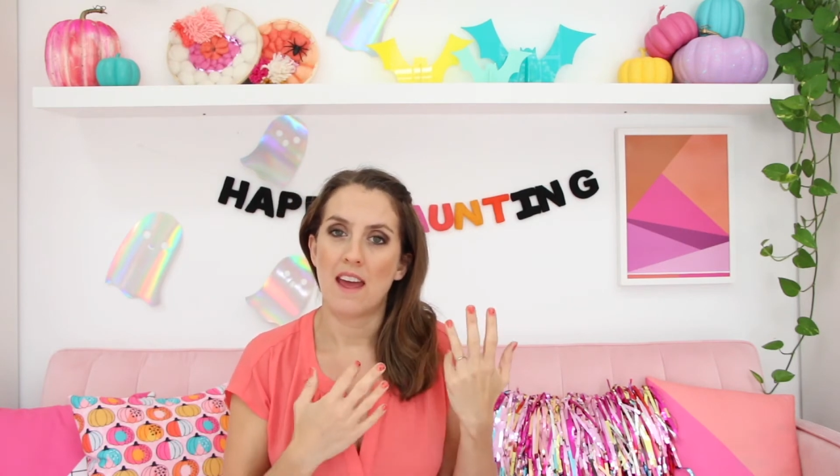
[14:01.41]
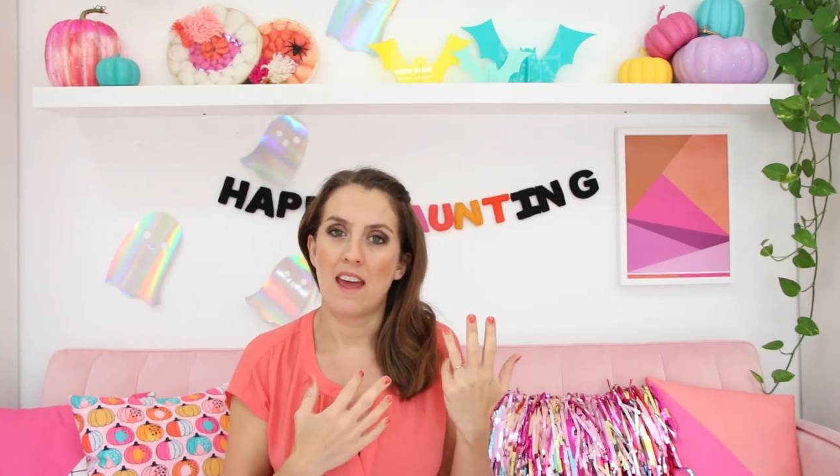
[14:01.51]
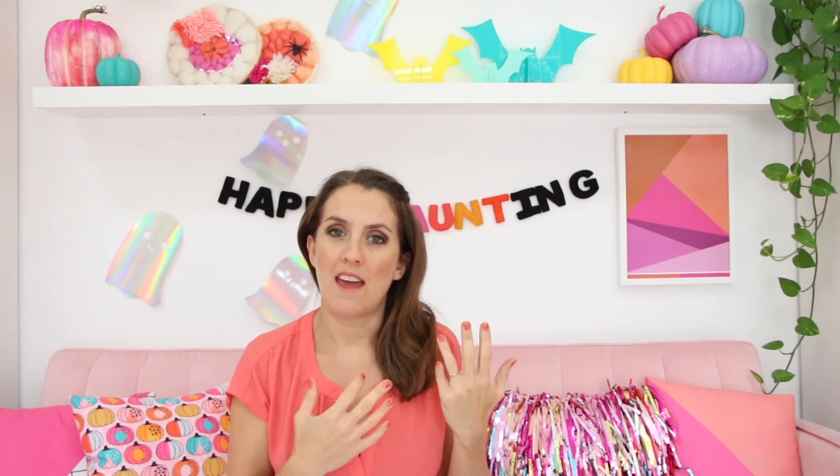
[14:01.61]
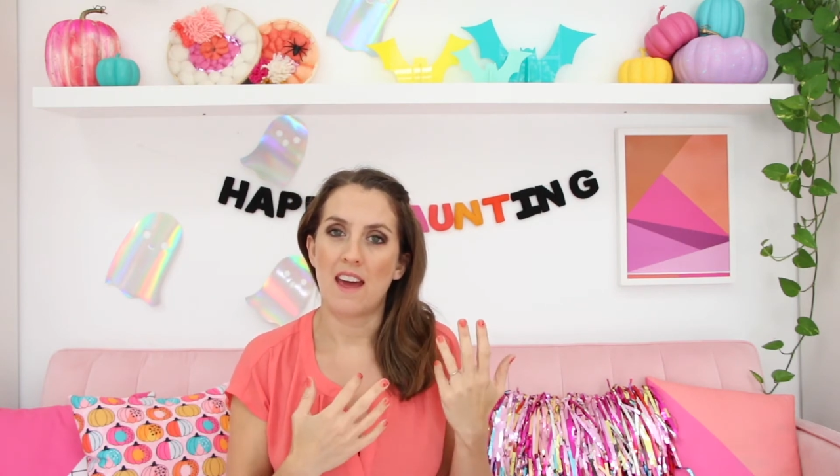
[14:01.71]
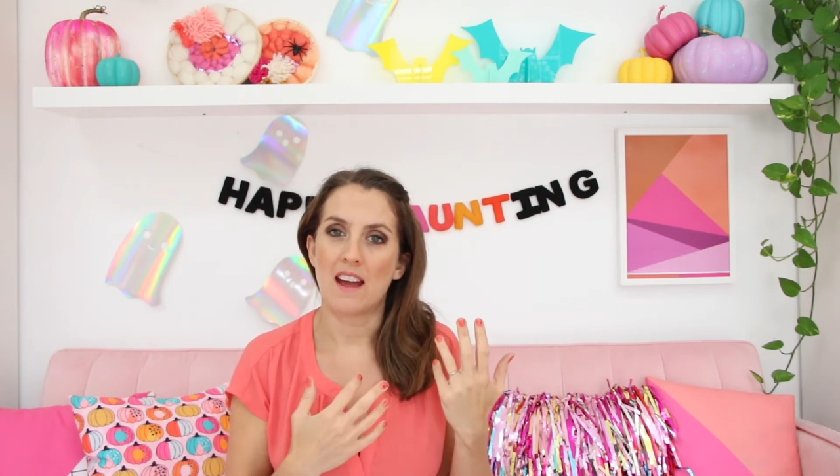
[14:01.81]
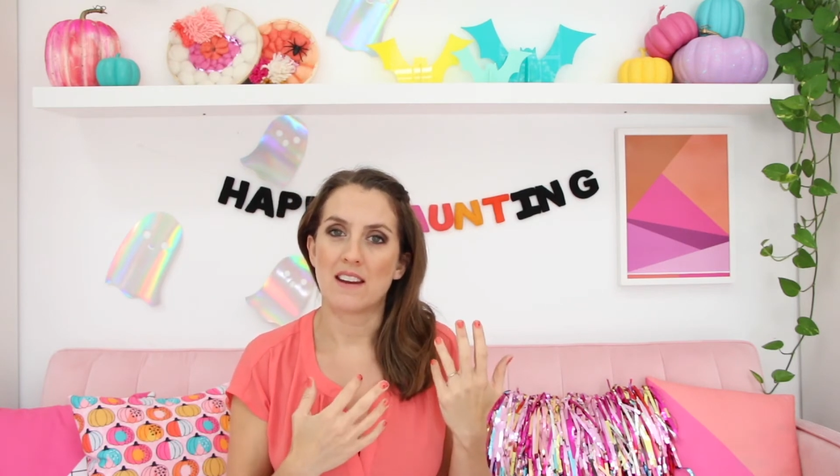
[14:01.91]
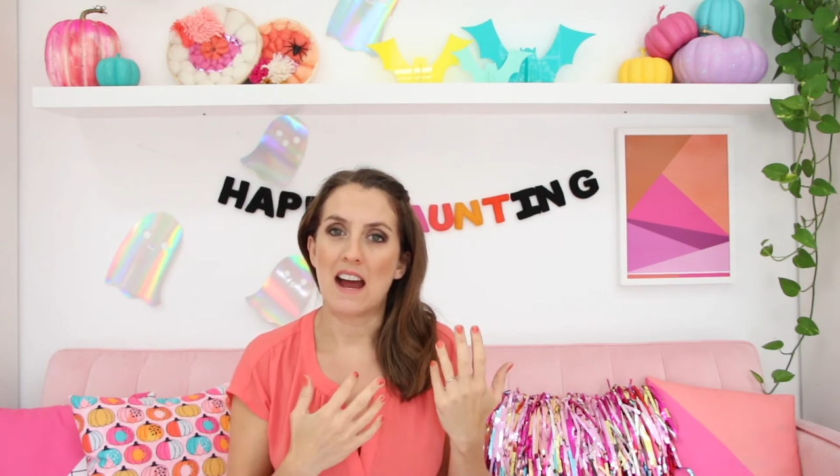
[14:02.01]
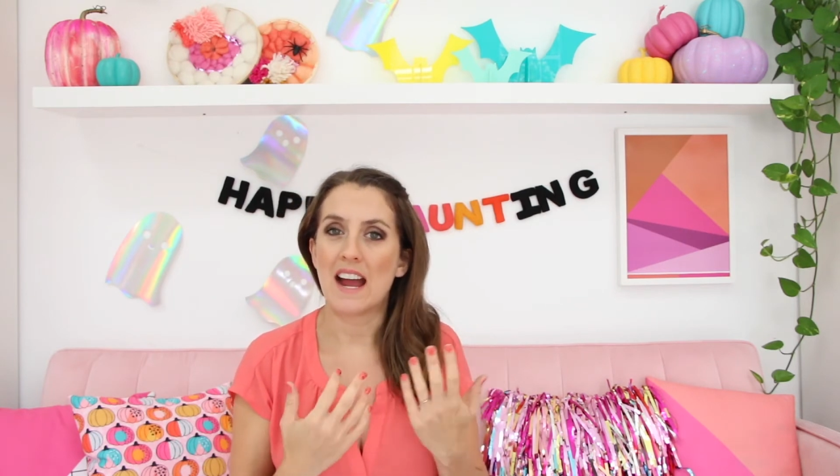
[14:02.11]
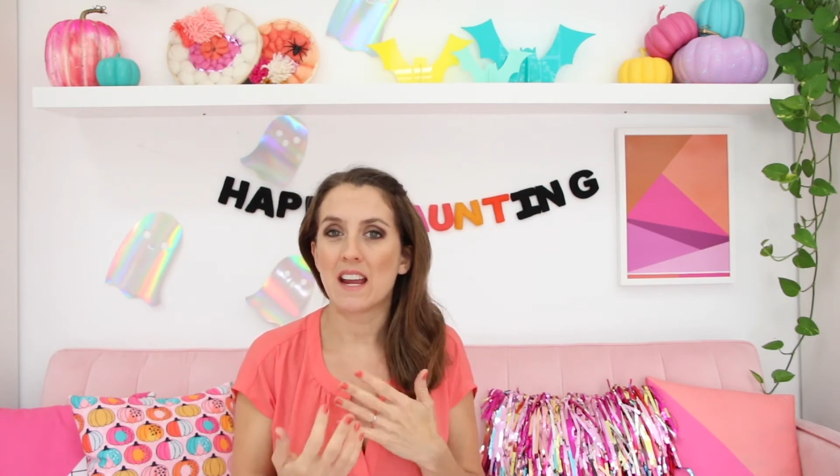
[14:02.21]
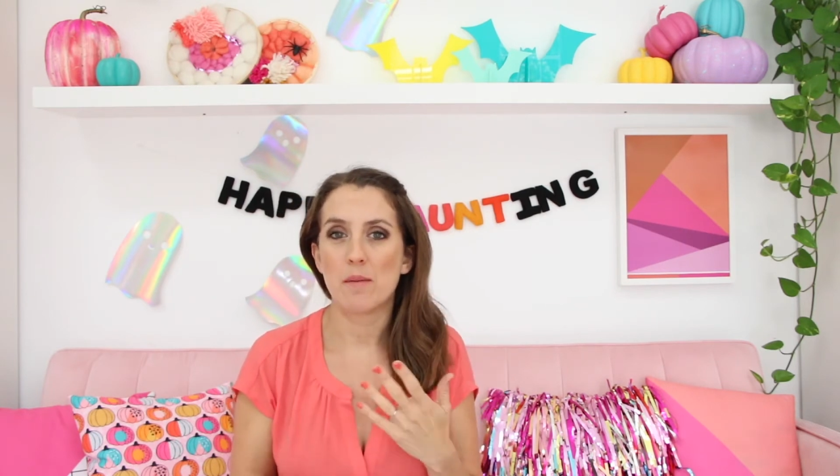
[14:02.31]
and
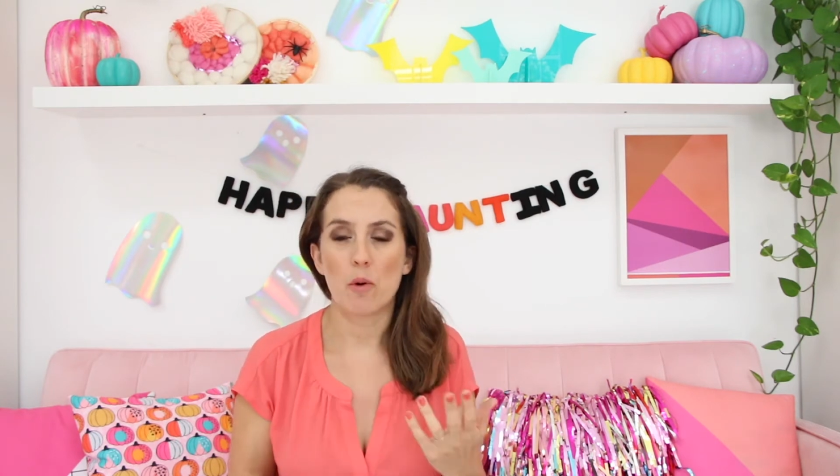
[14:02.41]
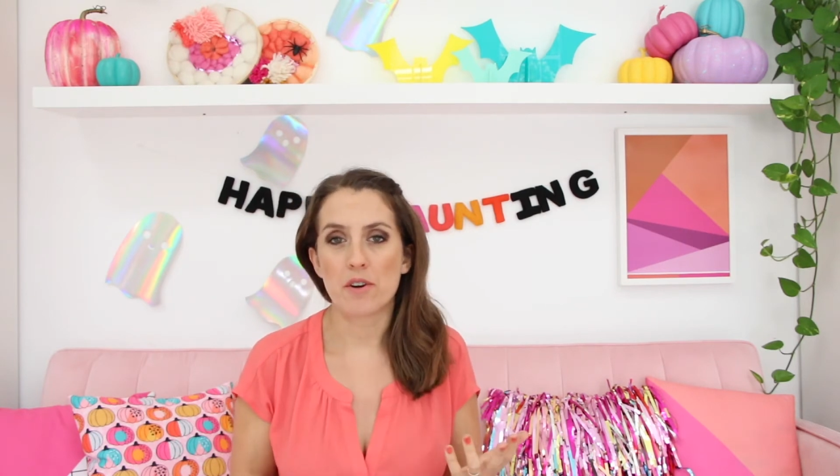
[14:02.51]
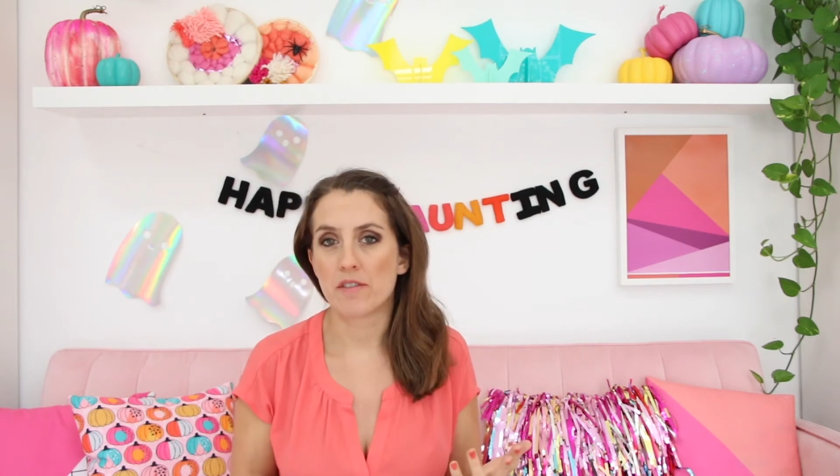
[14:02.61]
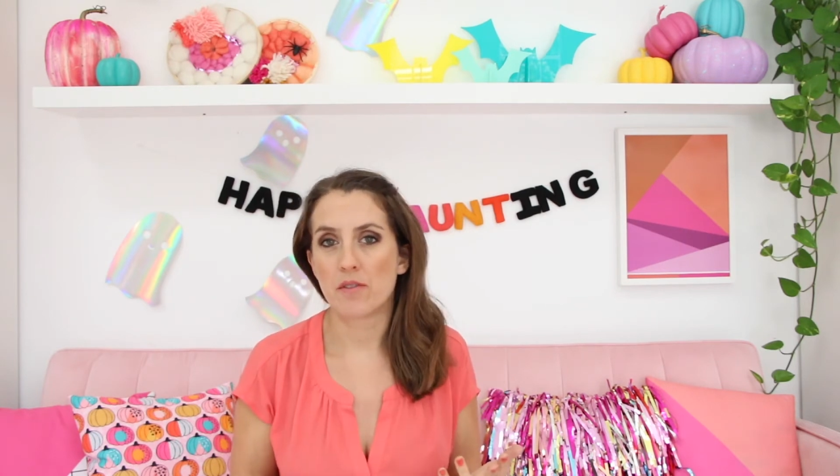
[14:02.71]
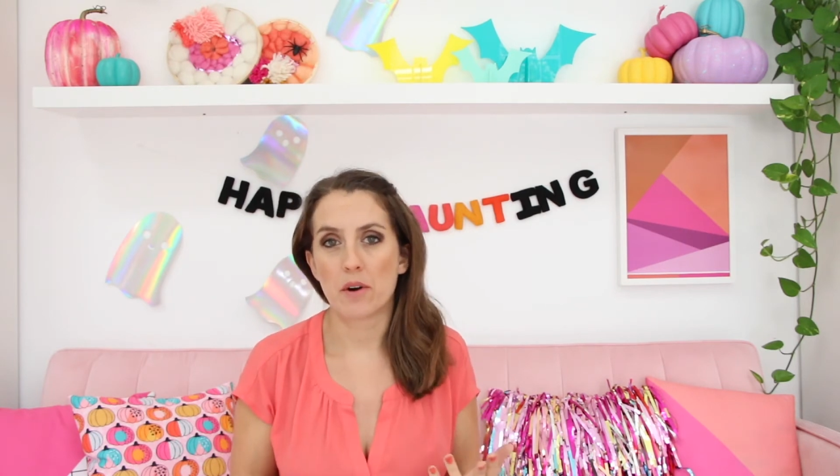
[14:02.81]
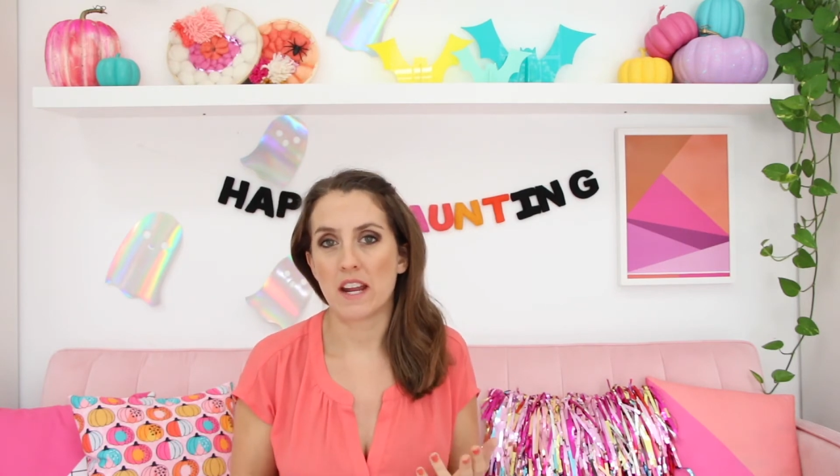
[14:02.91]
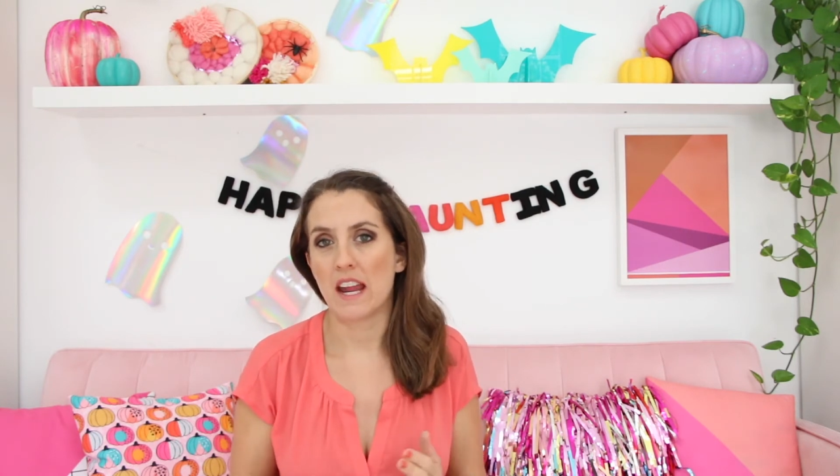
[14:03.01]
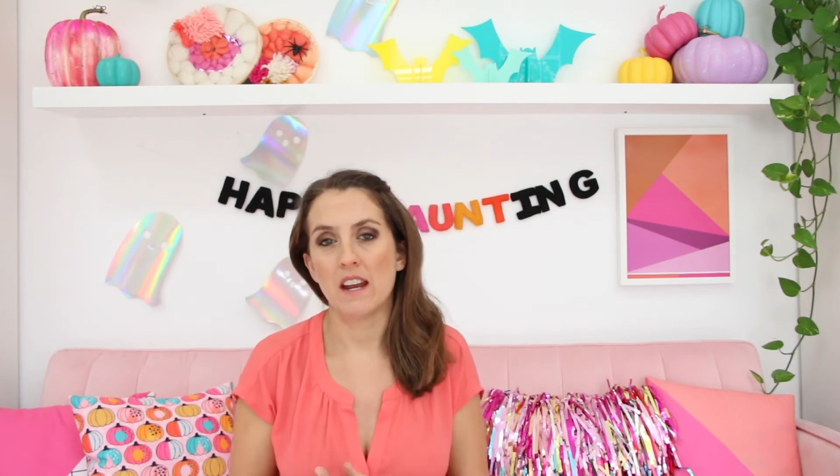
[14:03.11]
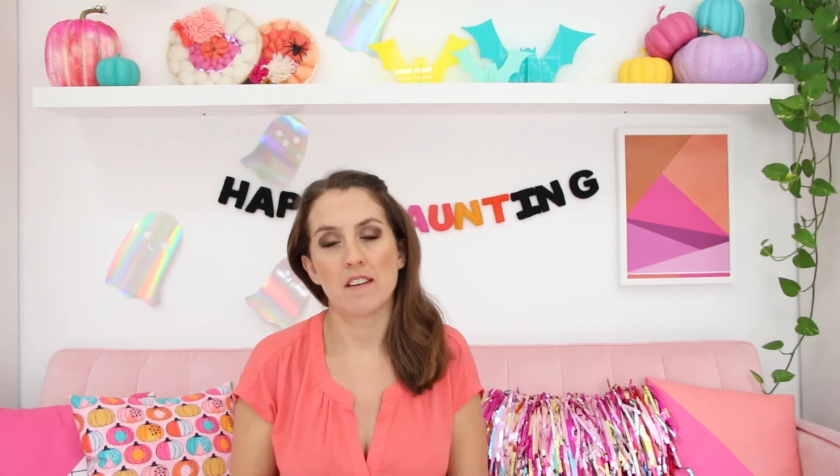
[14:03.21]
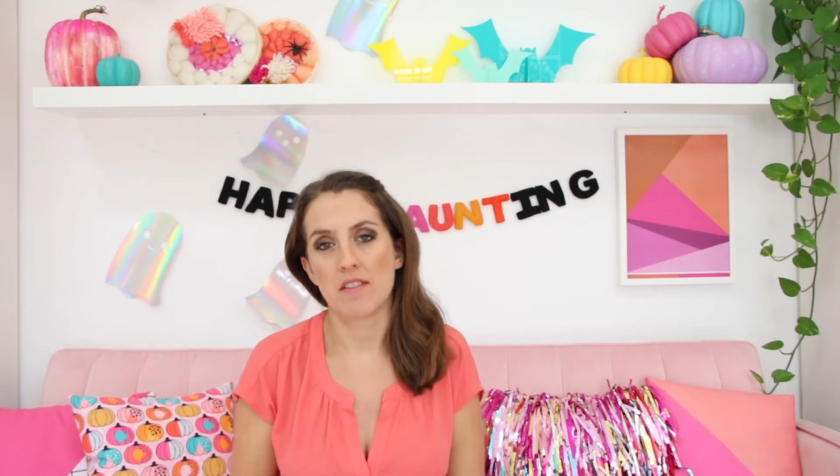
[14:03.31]
I can order 48 of